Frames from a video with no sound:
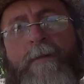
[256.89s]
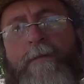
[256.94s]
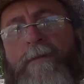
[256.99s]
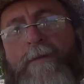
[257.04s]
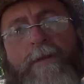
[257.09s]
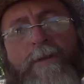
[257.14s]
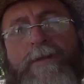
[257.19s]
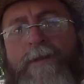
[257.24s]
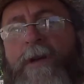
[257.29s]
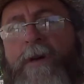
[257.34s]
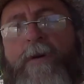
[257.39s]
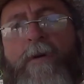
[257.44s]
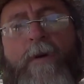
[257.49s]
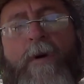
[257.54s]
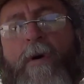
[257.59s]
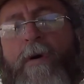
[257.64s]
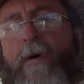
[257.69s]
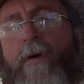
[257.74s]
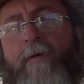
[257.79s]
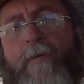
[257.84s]
It was a single
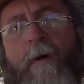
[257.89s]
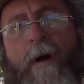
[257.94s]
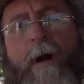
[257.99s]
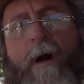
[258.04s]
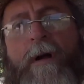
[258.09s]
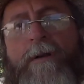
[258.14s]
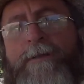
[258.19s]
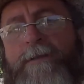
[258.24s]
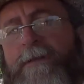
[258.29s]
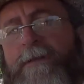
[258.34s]
car garage,